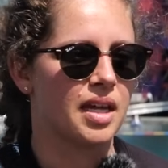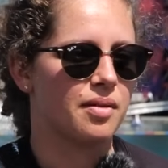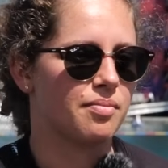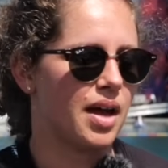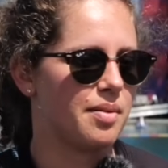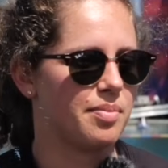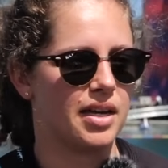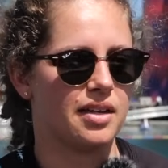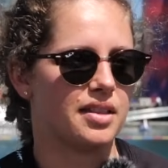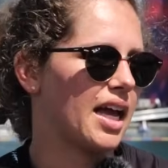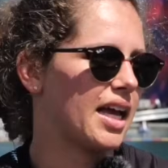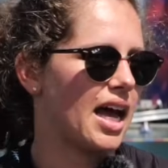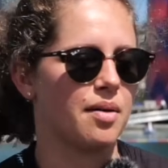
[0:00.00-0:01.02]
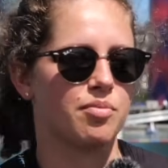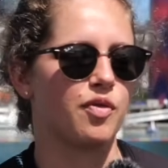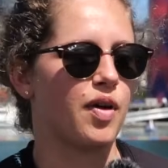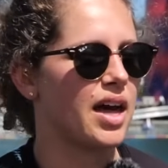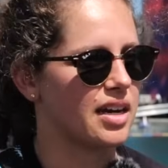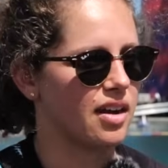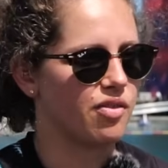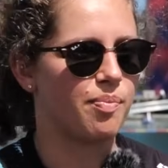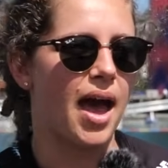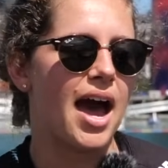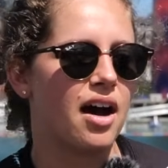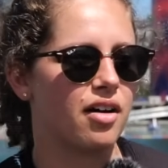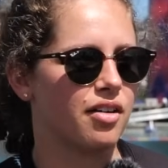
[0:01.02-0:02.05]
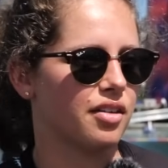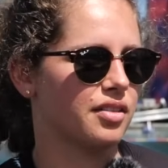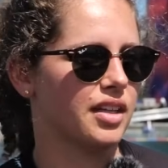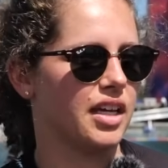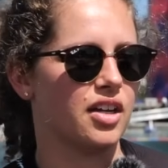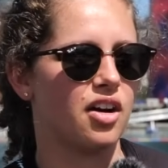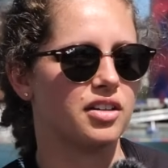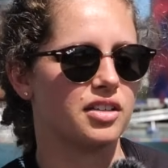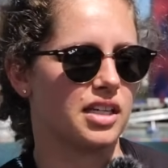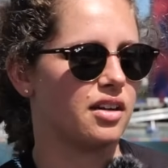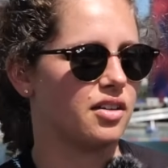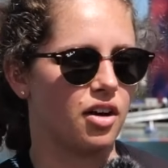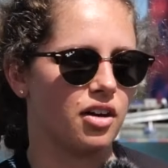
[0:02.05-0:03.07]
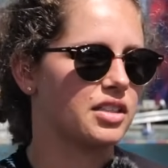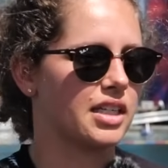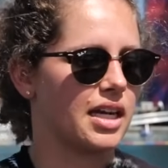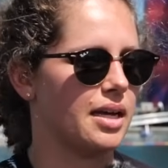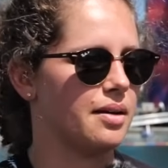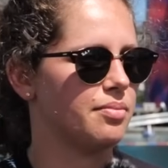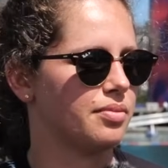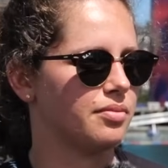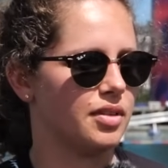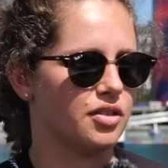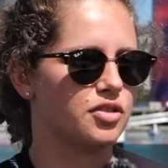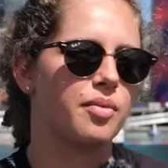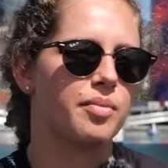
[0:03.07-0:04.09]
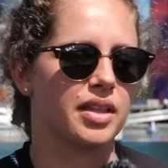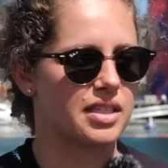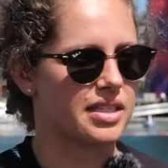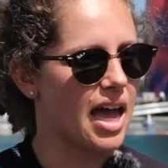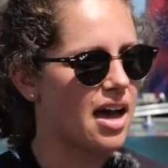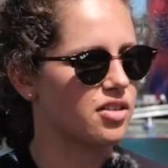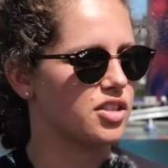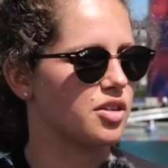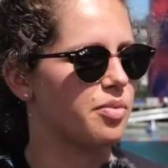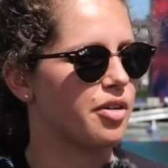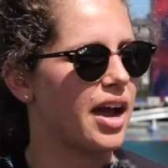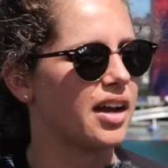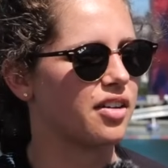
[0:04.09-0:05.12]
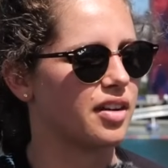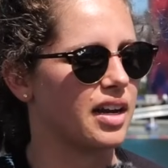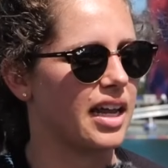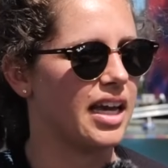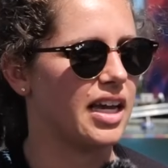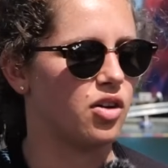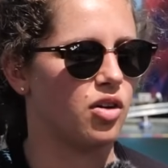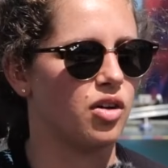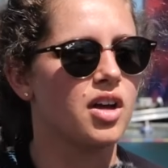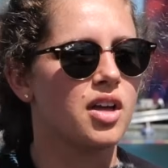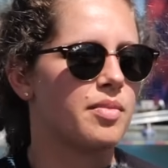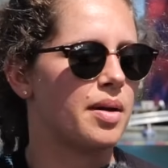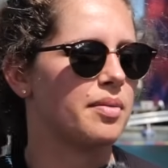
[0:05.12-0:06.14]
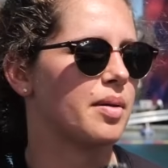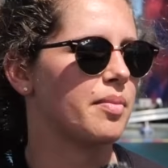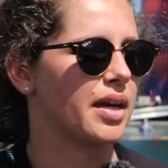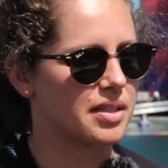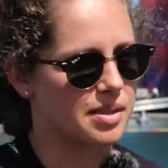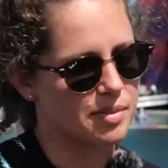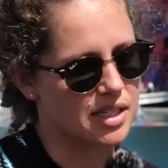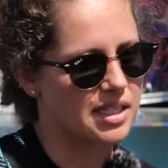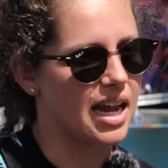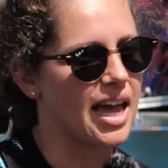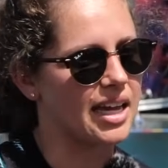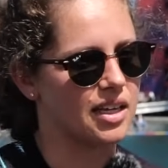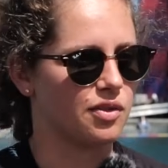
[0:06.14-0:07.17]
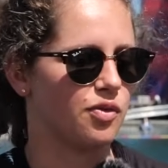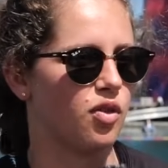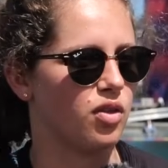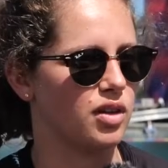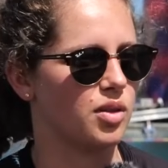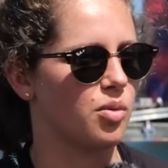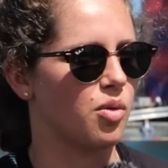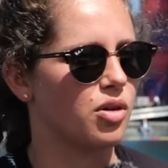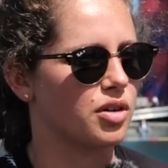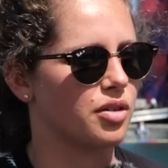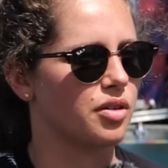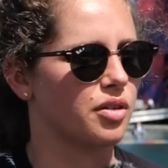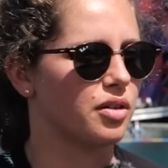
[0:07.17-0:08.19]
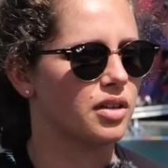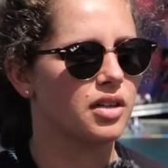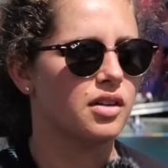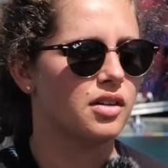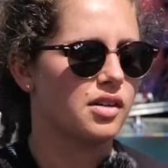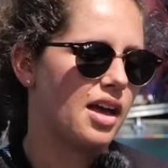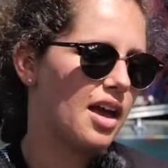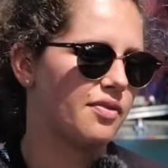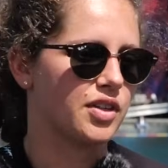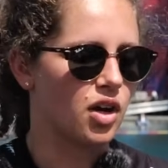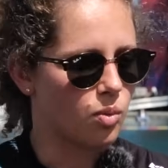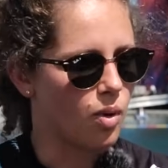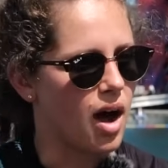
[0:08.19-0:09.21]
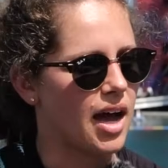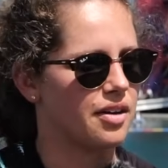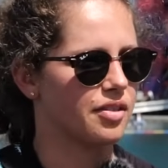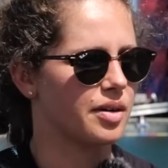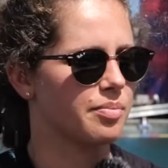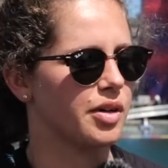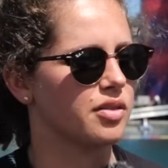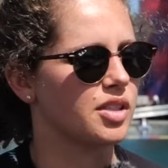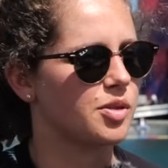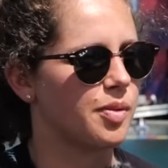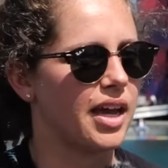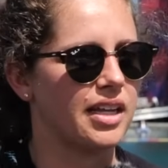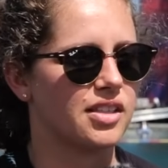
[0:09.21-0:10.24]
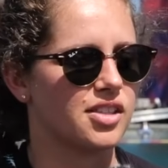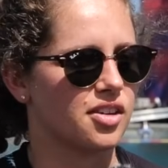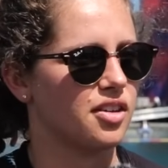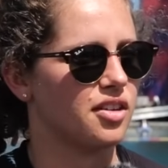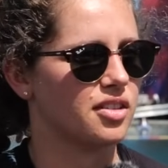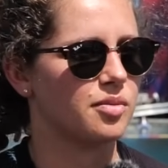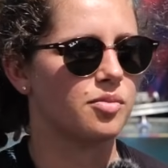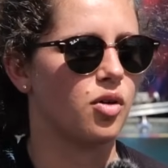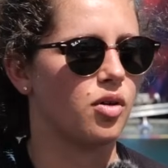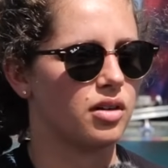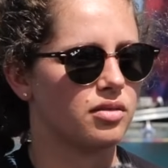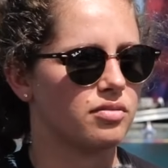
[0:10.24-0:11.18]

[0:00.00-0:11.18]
maybe they can't provide enough power on the yacht to keep trimming the sails super accurately, or maybe they make a mistake and fall in the water, or have to go wider and build speed. So the more